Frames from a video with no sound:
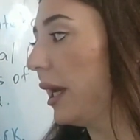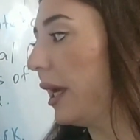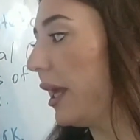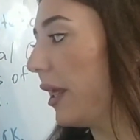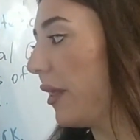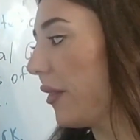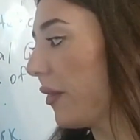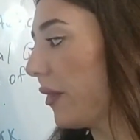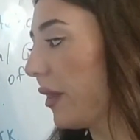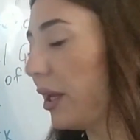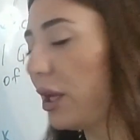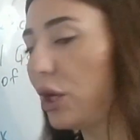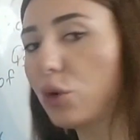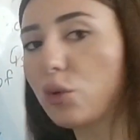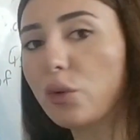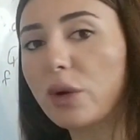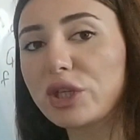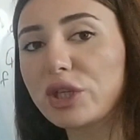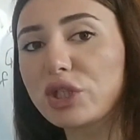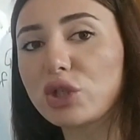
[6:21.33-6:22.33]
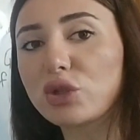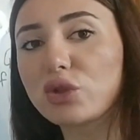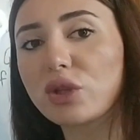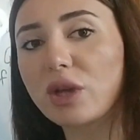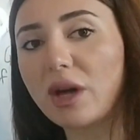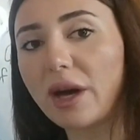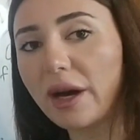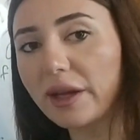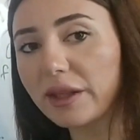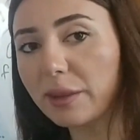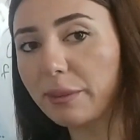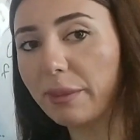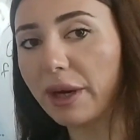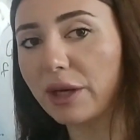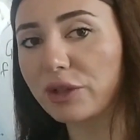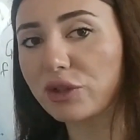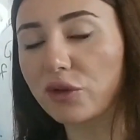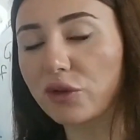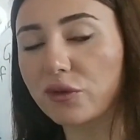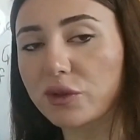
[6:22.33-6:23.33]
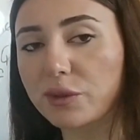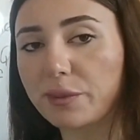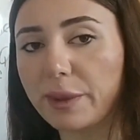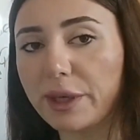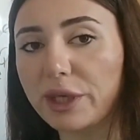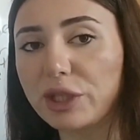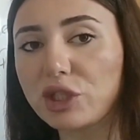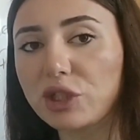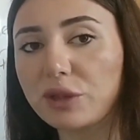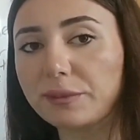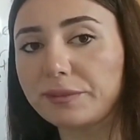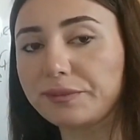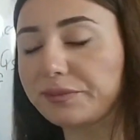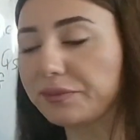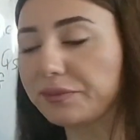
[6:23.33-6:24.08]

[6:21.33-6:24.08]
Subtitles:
In the question to the other parts of speech,